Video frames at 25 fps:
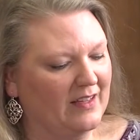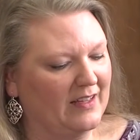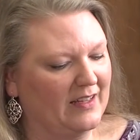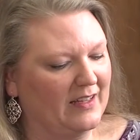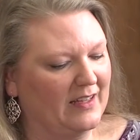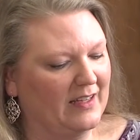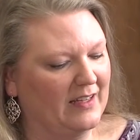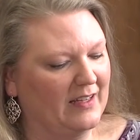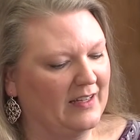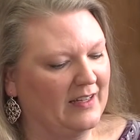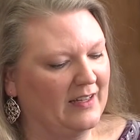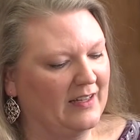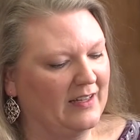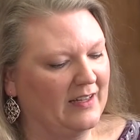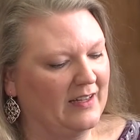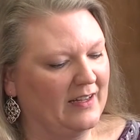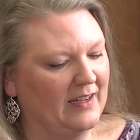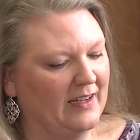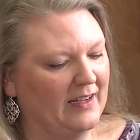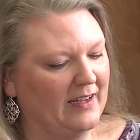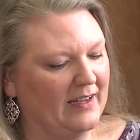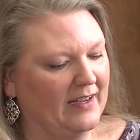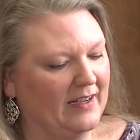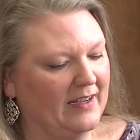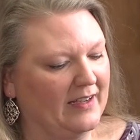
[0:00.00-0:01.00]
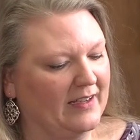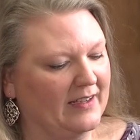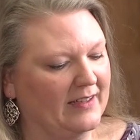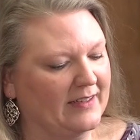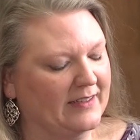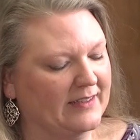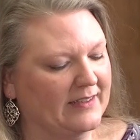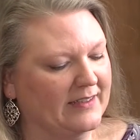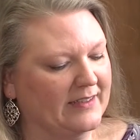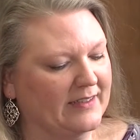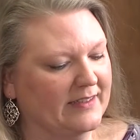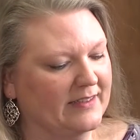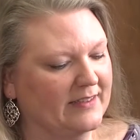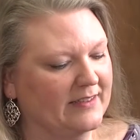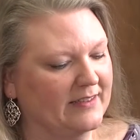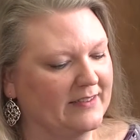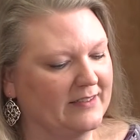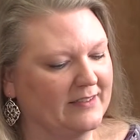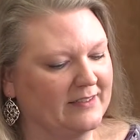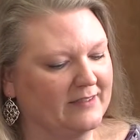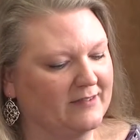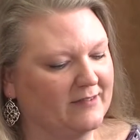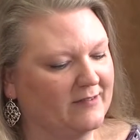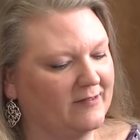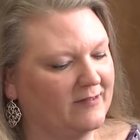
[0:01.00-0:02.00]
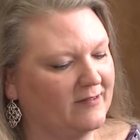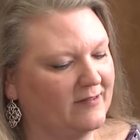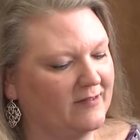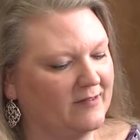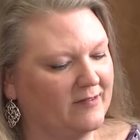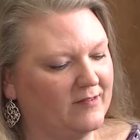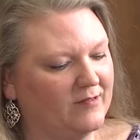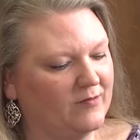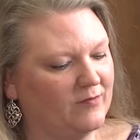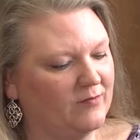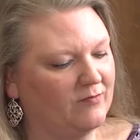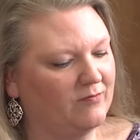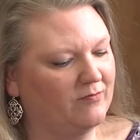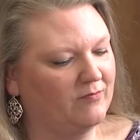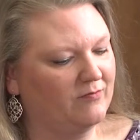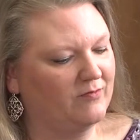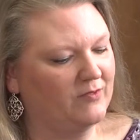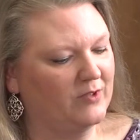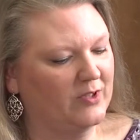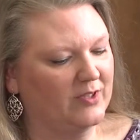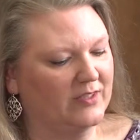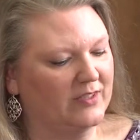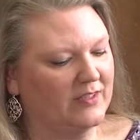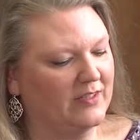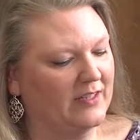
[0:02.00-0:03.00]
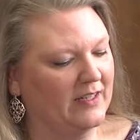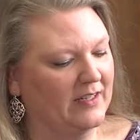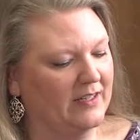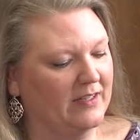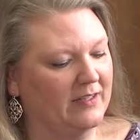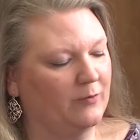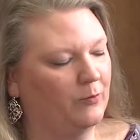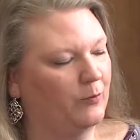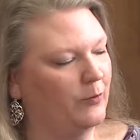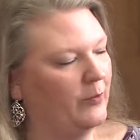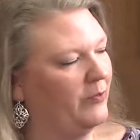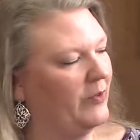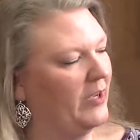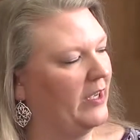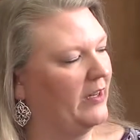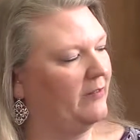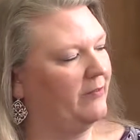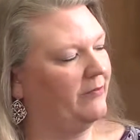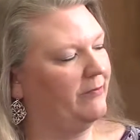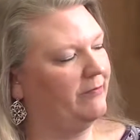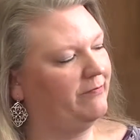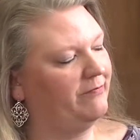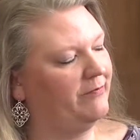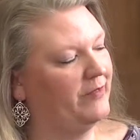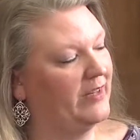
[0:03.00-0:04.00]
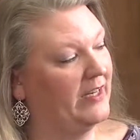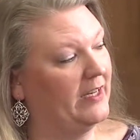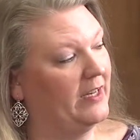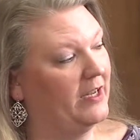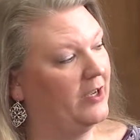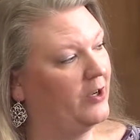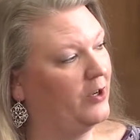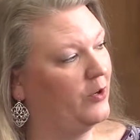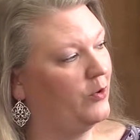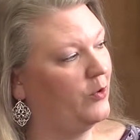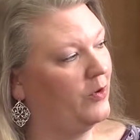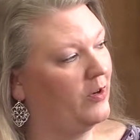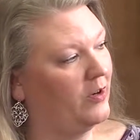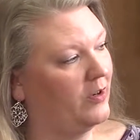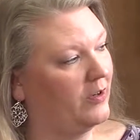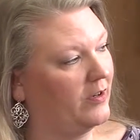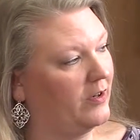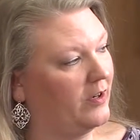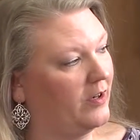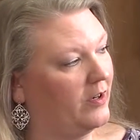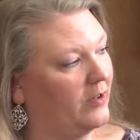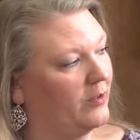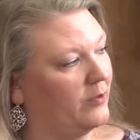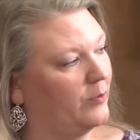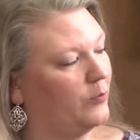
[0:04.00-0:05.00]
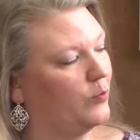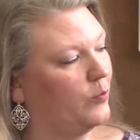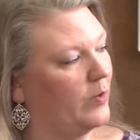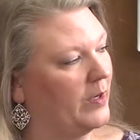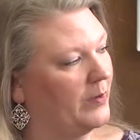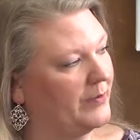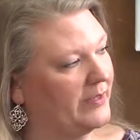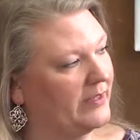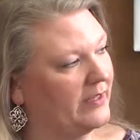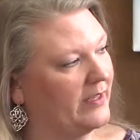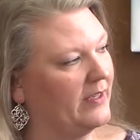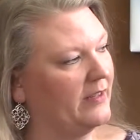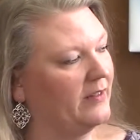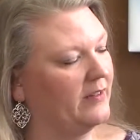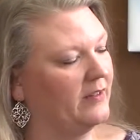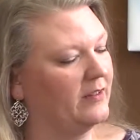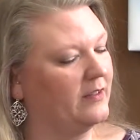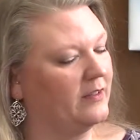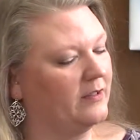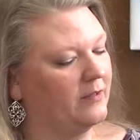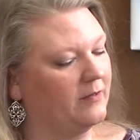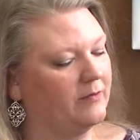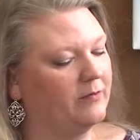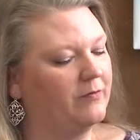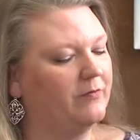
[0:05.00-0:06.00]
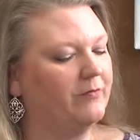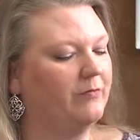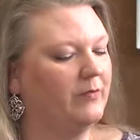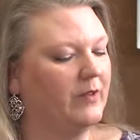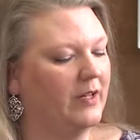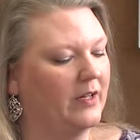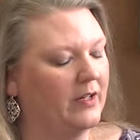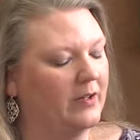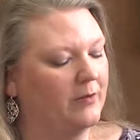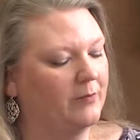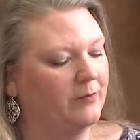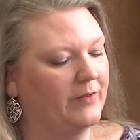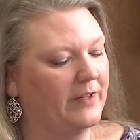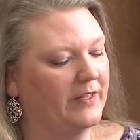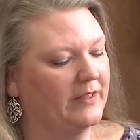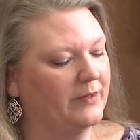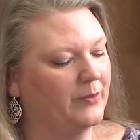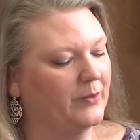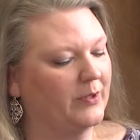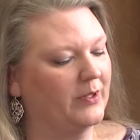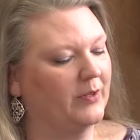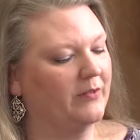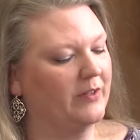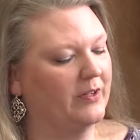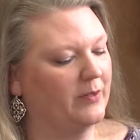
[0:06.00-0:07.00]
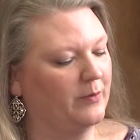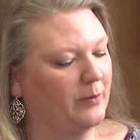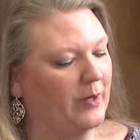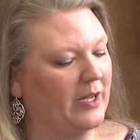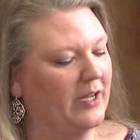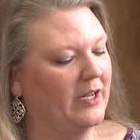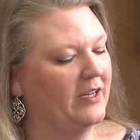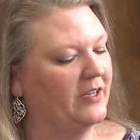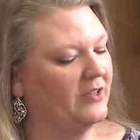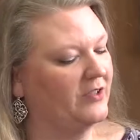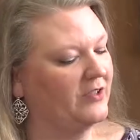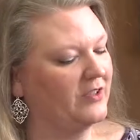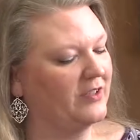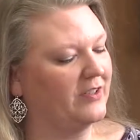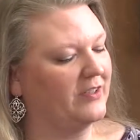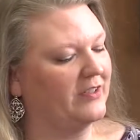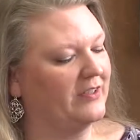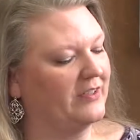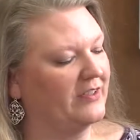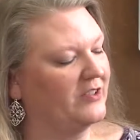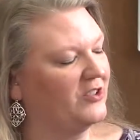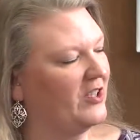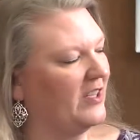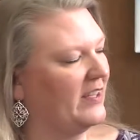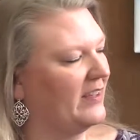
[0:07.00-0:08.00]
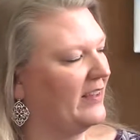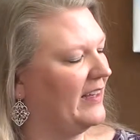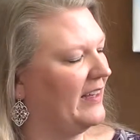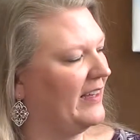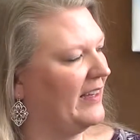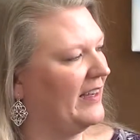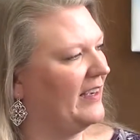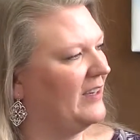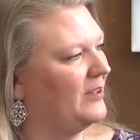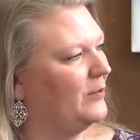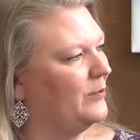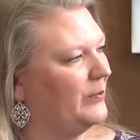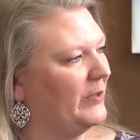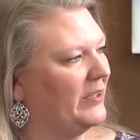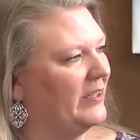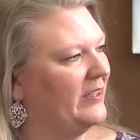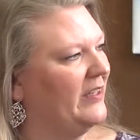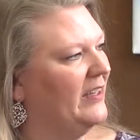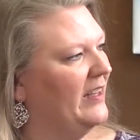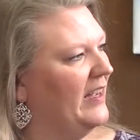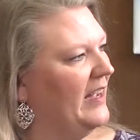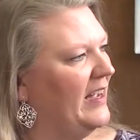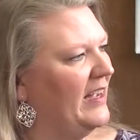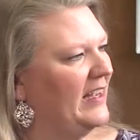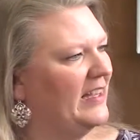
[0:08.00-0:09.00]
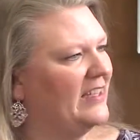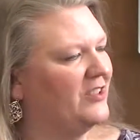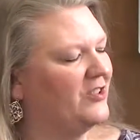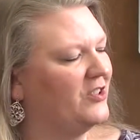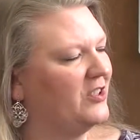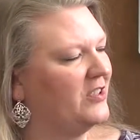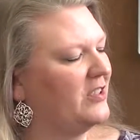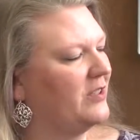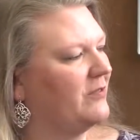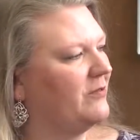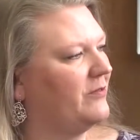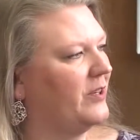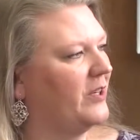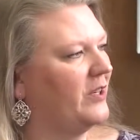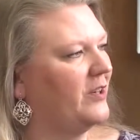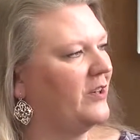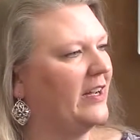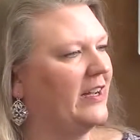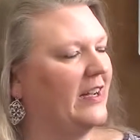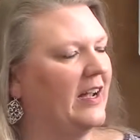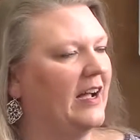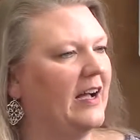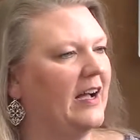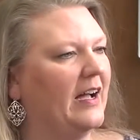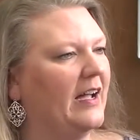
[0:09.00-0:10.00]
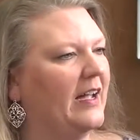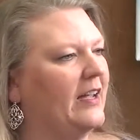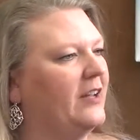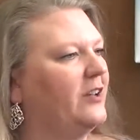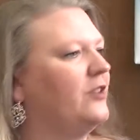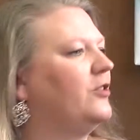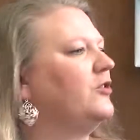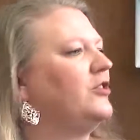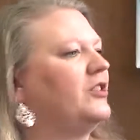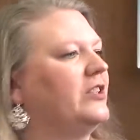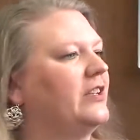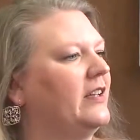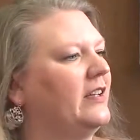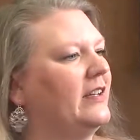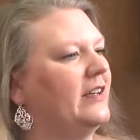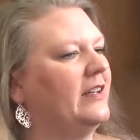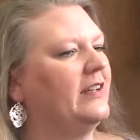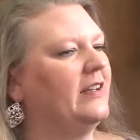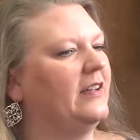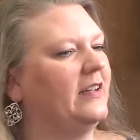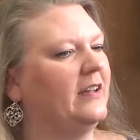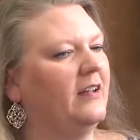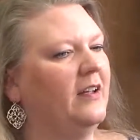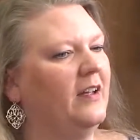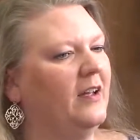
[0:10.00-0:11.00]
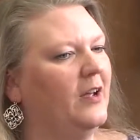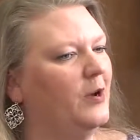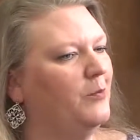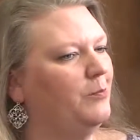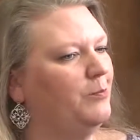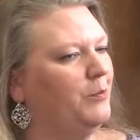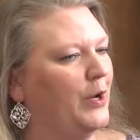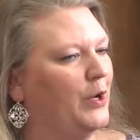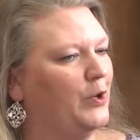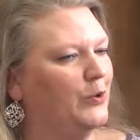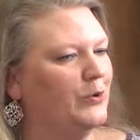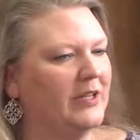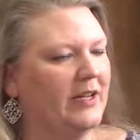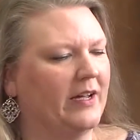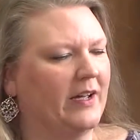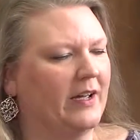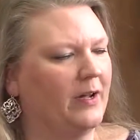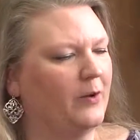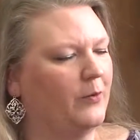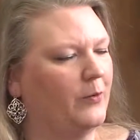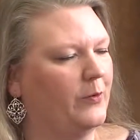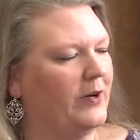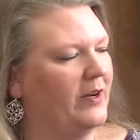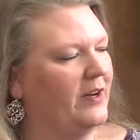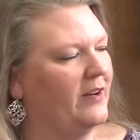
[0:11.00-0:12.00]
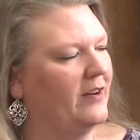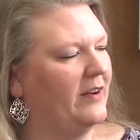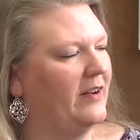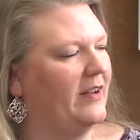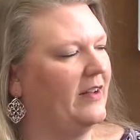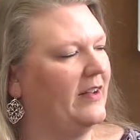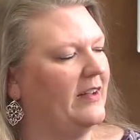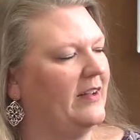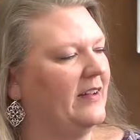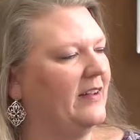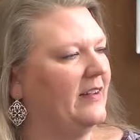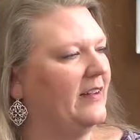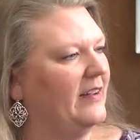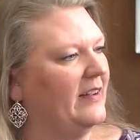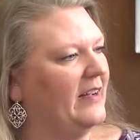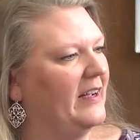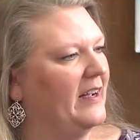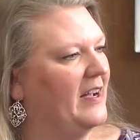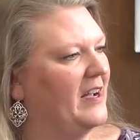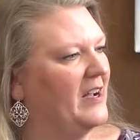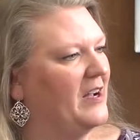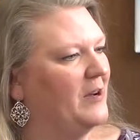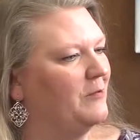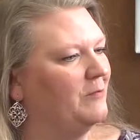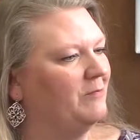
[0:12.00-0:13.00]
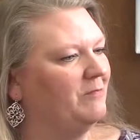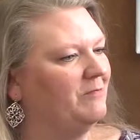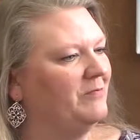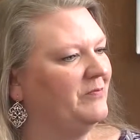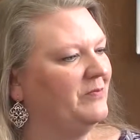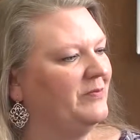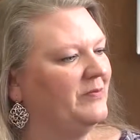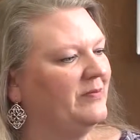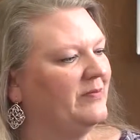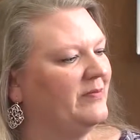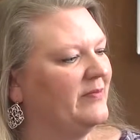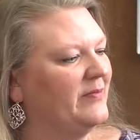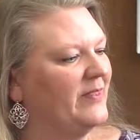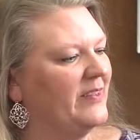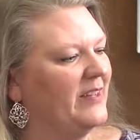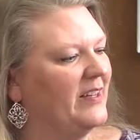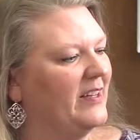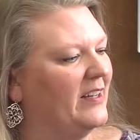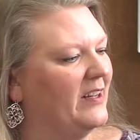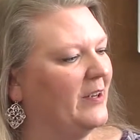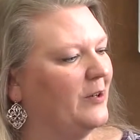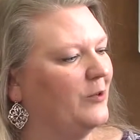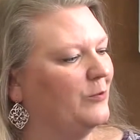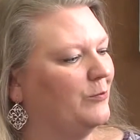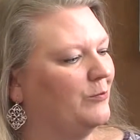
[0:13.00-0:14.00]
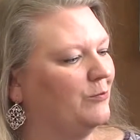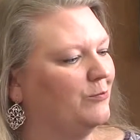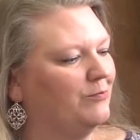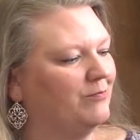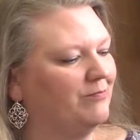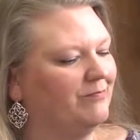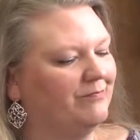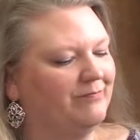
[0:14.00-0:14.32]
he has just done, we've got a video on our website and on the Facebook event page, so you can check that out. But he's just a very high energetic, bow tie wearing, you know,